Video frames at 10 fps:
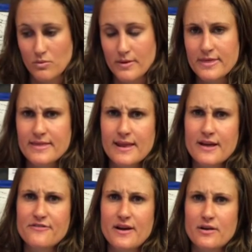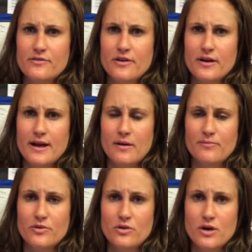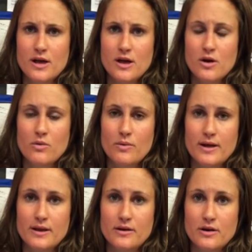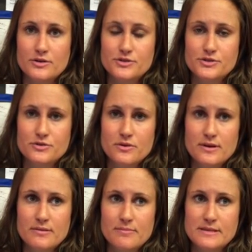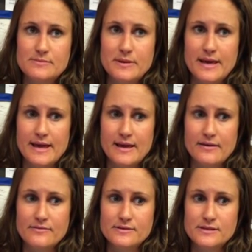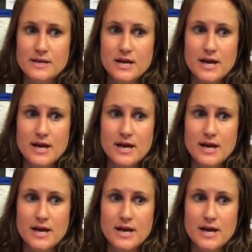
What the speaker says: One thing that I found very helpful when a student misbehaves,